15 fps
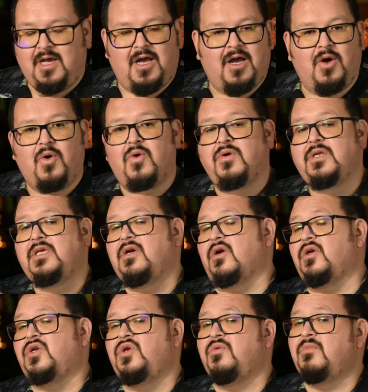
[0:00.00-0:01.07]
Uh, only
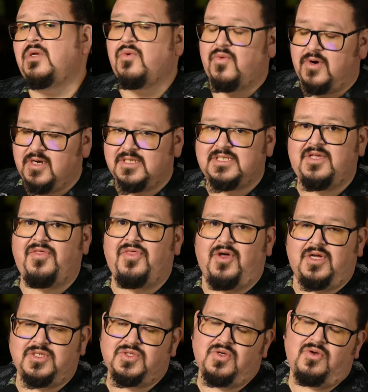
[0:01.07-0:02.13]
our human words and
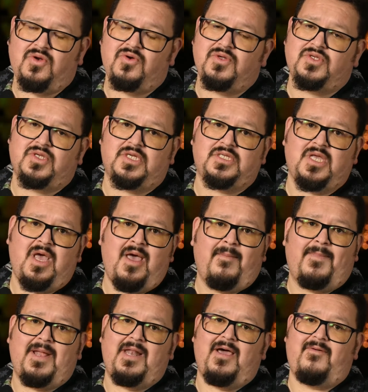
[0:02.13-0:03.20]
thoughts, solo nuestras
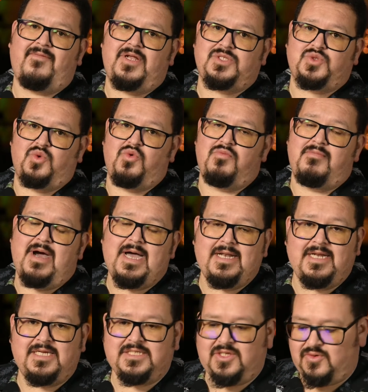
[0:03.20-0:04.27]
palabras
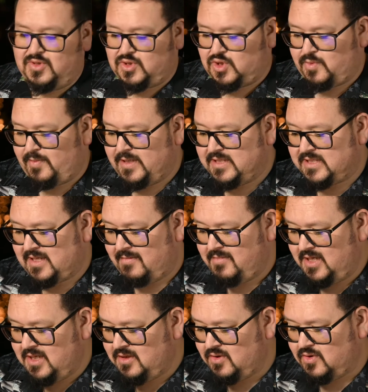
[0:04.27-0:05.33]
humanas y nuestros
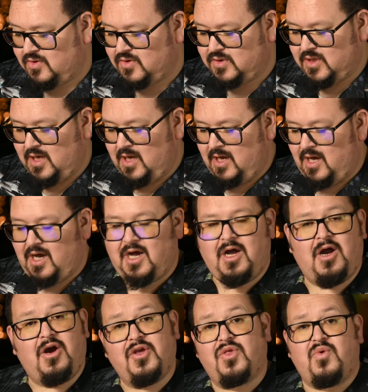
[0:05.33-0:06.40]
pensamientos
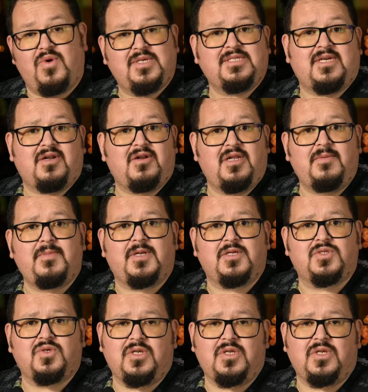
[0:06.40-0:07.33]
uh, are the ones that are limited.